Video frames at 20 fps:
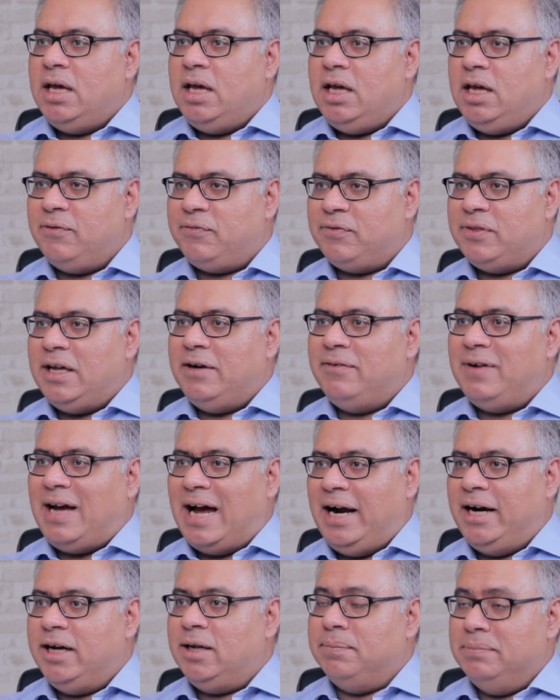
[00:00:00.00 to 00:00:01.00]
If they've
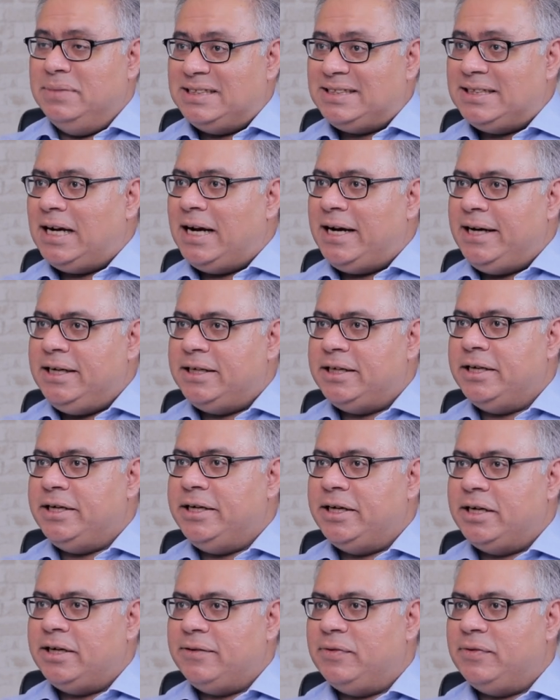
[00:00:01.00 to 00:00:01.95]
had a misaligned career,